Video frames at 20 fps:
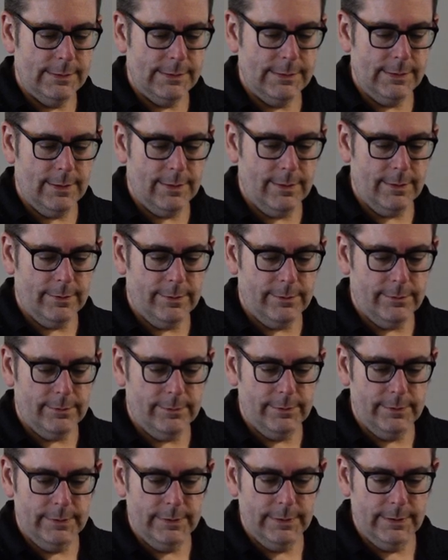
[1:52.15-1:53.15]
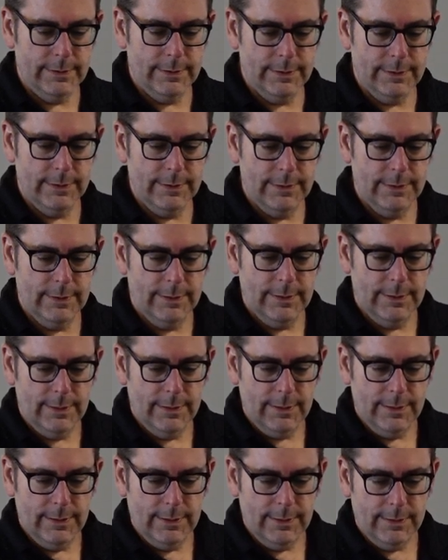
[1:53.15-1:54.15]
so
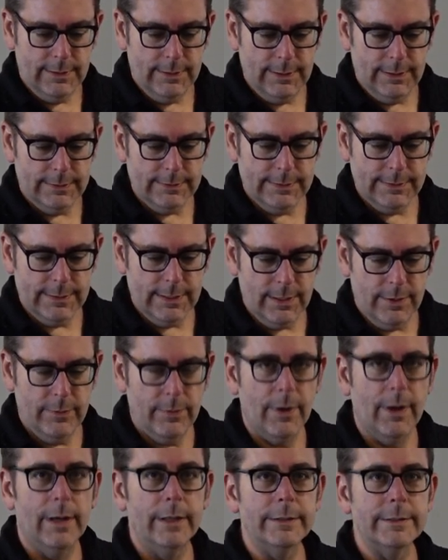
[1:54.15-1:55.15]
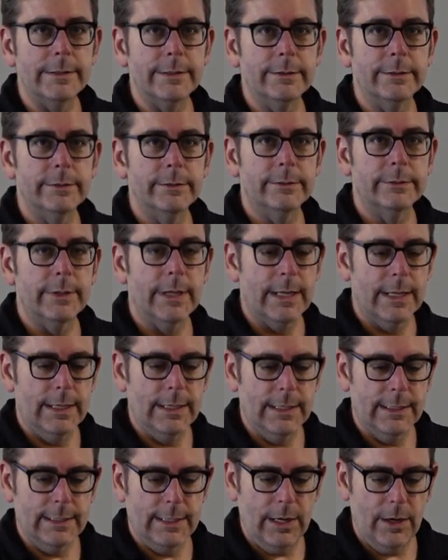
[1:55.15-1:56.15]
let's go on to
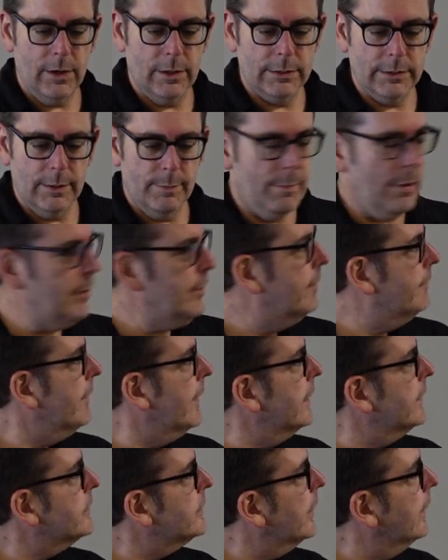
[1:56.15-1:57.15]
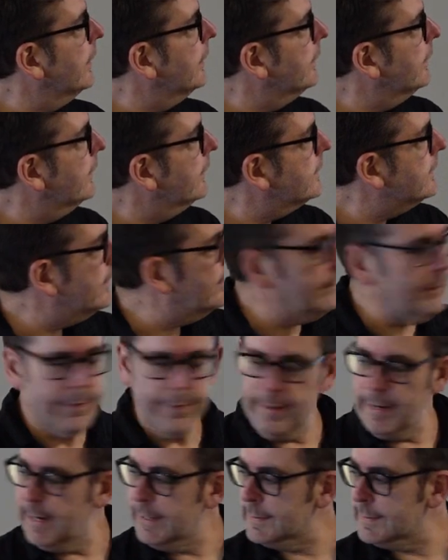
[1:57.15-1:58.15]
character motivation. Let's go to
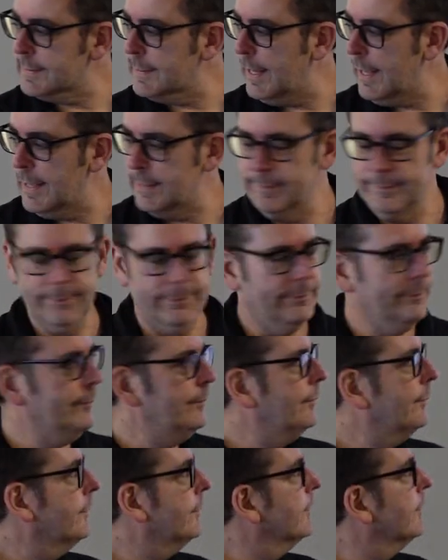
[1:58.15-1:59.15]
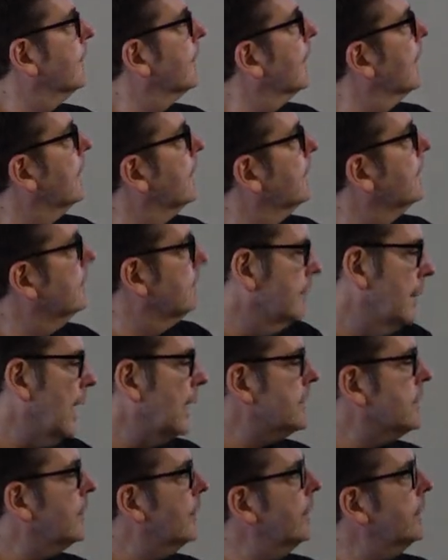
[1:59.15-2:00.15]
the next slide.
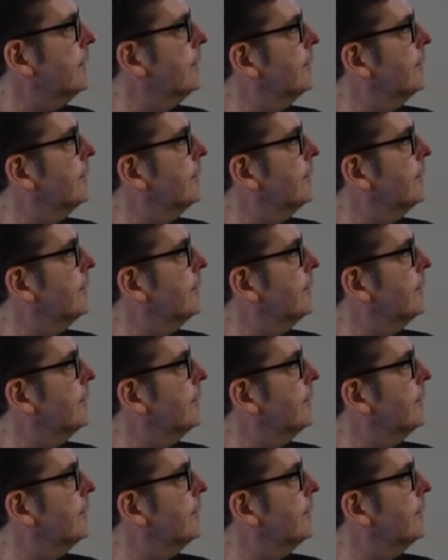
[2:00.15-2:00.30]
Next one.